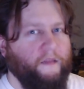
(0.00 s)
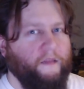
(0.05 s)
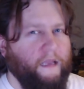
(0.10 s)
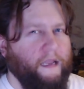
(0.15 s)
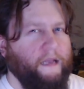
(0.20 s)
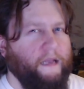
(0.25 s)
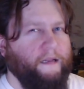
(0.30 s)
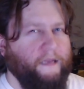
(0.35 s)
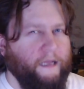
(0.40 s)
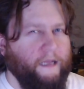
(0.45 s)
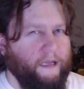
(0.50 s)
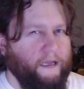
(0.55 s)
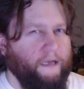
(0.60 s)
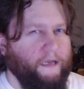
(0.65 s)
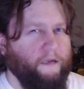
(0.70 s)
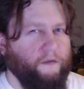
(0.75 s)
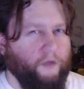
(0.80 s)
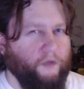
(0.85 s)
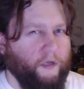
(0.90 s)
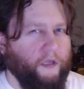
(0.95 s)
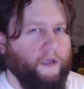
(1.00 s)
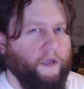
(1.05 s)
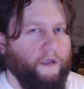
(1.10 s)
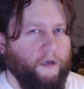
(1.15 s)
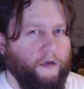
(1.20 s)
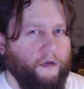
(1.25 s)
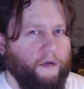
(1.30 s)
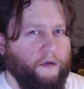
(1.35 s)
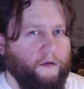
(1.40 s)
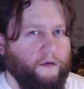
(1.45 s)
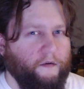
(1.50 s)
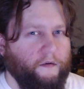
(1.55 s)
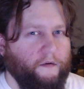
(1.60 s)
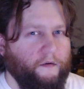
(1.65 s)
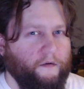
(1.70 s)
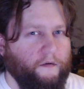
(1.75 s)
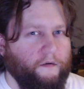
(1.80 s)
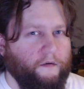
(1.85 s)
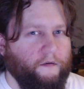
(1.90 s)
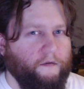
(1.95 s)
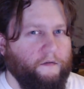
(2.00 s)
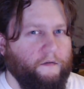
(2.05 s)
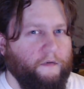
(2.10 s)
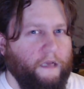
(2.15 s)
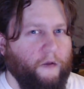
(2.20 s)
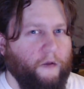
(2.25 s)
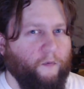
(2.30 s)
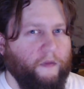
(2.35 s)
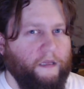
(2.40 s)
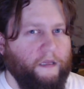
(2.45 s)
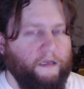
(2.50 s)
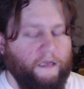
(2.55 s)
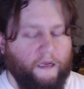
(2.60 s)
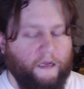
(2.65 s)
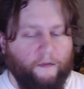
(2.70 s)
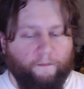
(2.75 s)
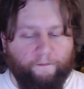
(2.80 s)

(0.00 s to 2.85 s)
It did look good. It really did.